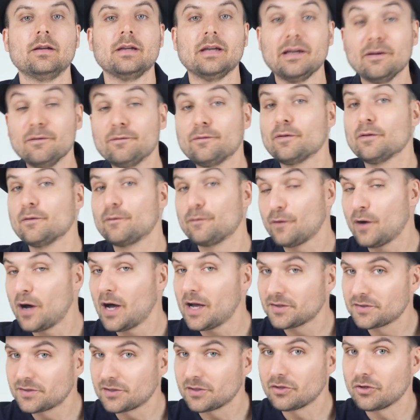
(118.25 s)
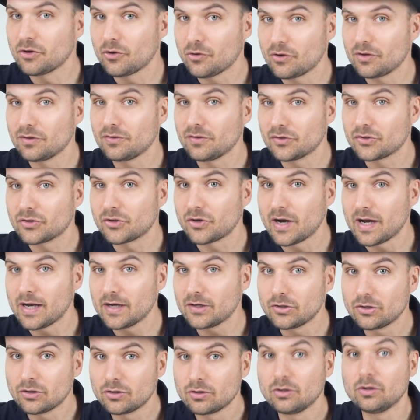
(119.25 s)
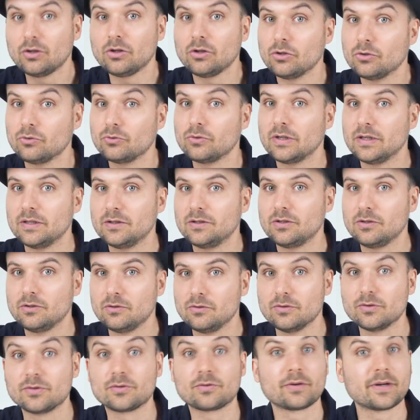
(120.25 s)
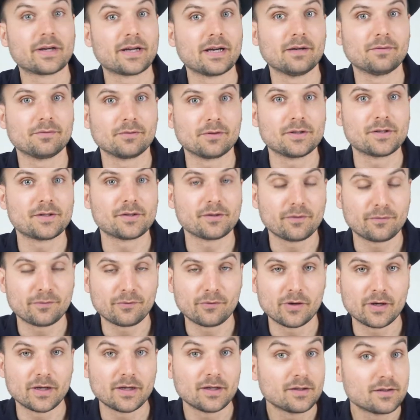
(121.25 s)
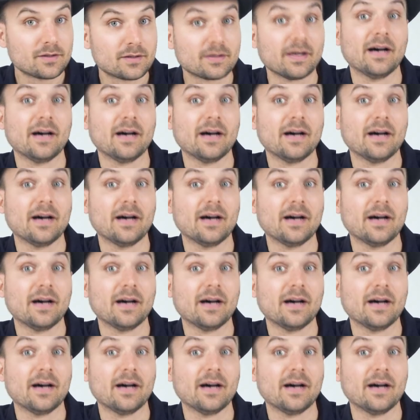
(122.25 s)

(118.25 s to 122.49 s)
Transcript: If the files are not in the trash, you'll need to use recovery software to